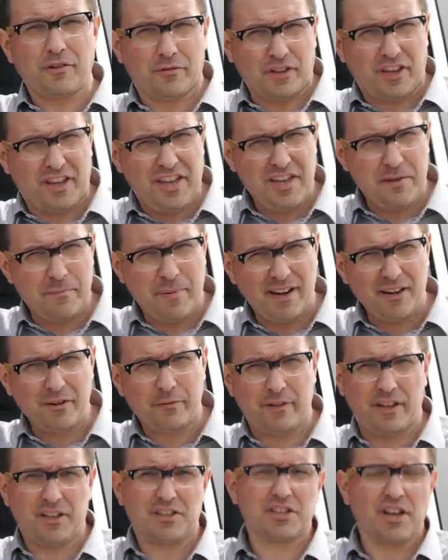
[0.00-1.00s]
of the key
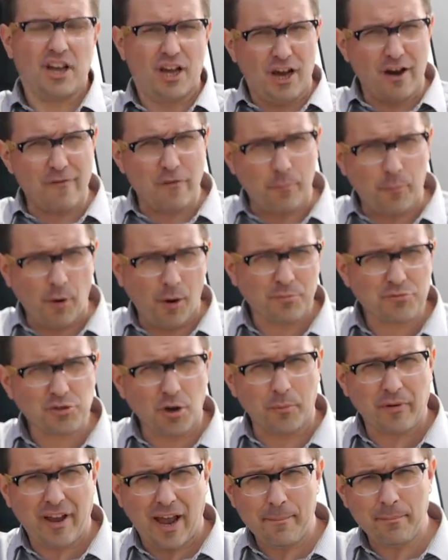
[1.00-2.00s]
benefits of a
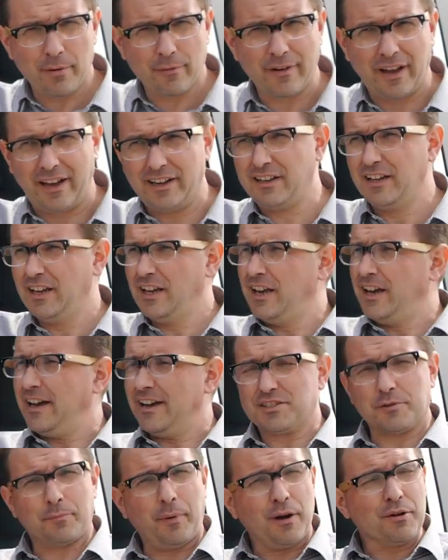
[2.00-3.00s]
pop-top camper van,
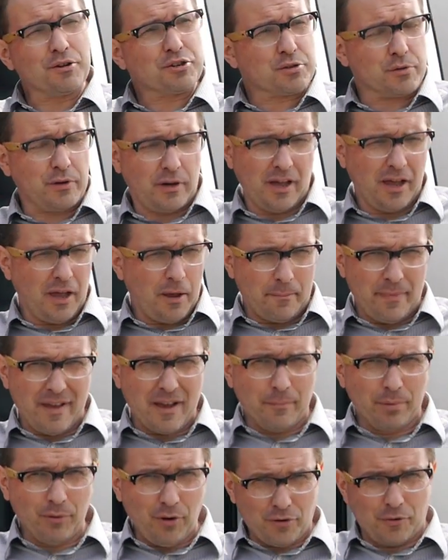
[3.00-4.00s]
as opposed to a
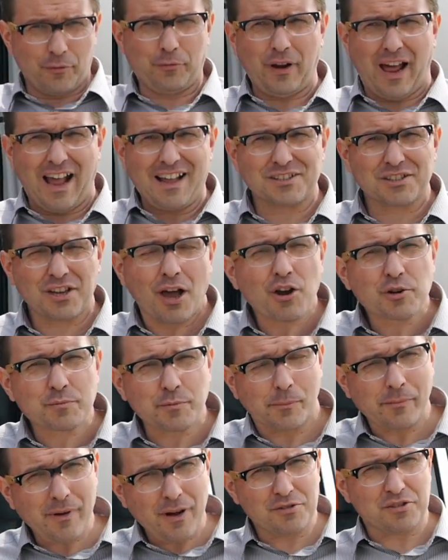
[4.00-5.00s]
big block of flats
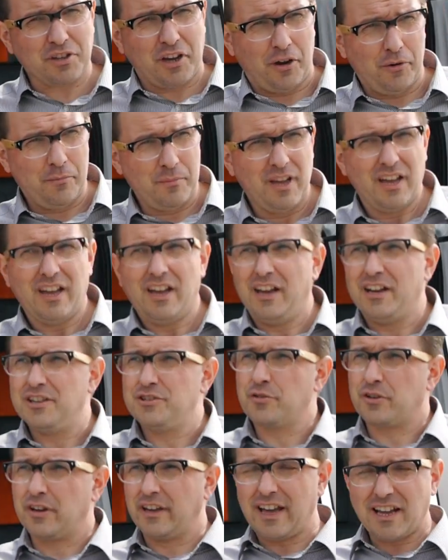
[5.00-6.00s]
coachbuilt motorhome, is
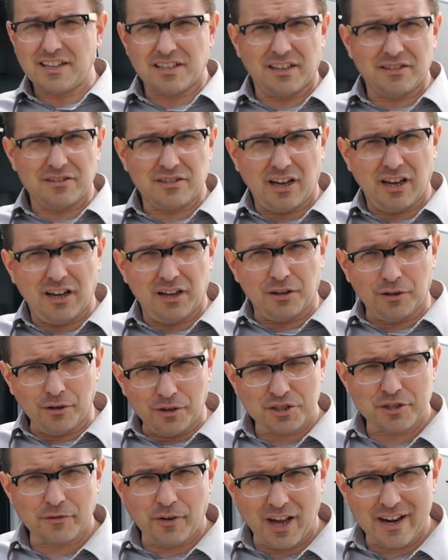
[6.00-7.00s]
you can get under
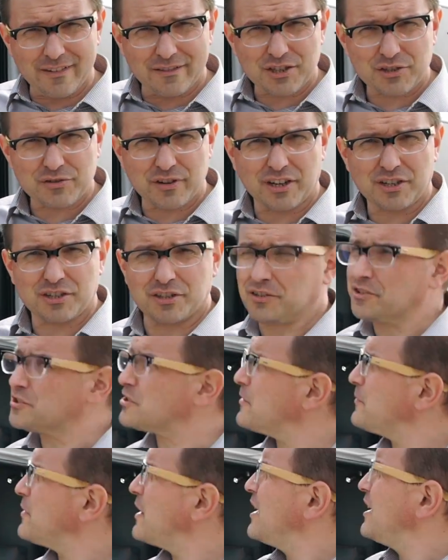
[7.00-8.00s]
lots of height
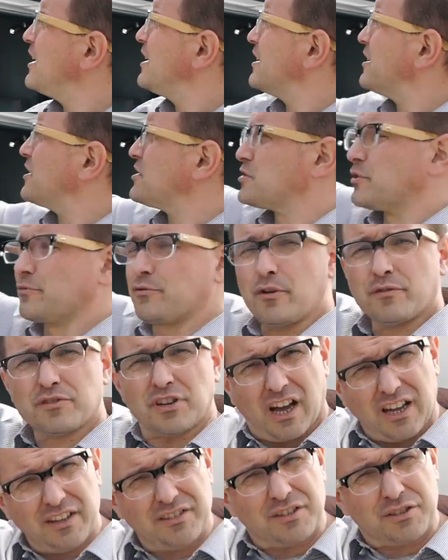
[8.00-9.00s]
restrictions, because the roof's
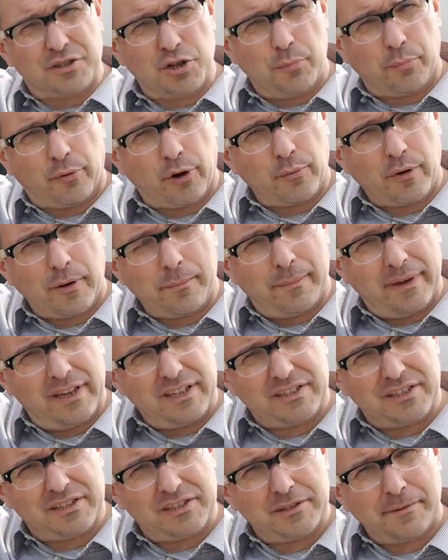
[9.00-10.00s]
under 2.1
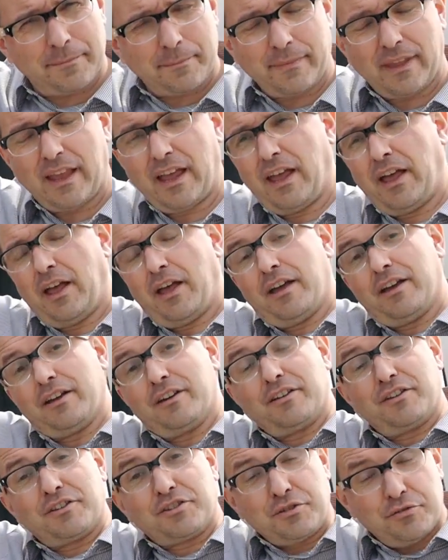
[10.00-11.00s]
metres.
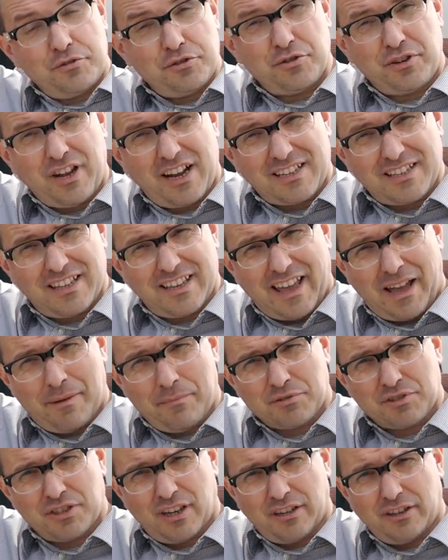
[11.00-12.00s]
As soon as you get to the
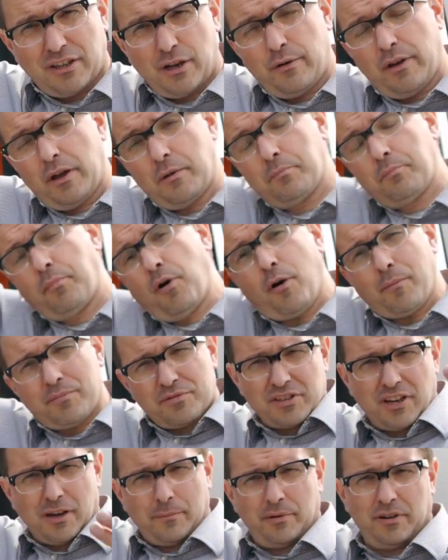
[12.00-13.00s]
campsite though, it
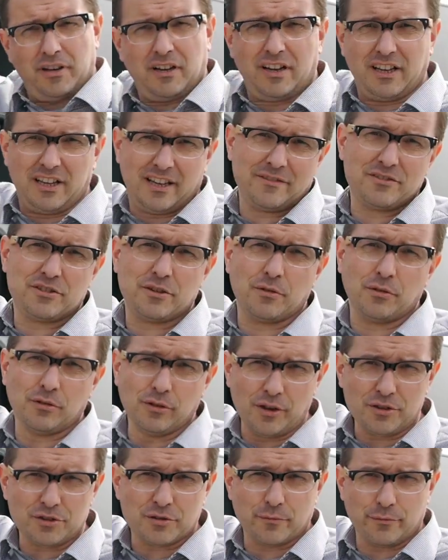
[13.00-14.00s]
pops up and gives you
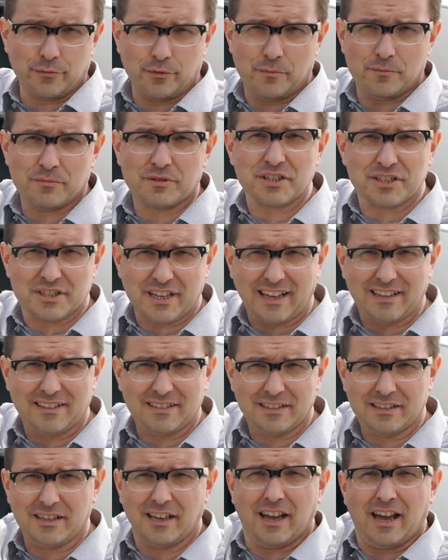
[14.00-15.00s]
lots of room to stand
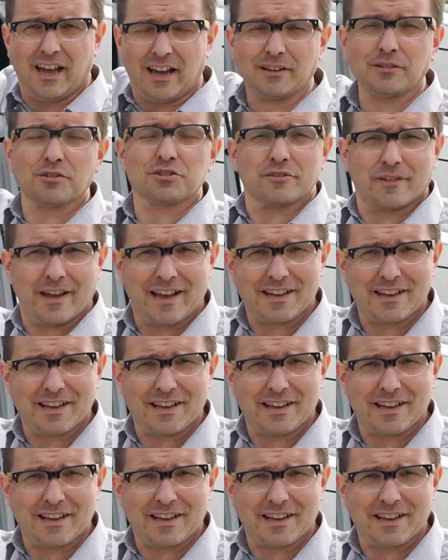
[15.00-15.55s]
in and lots of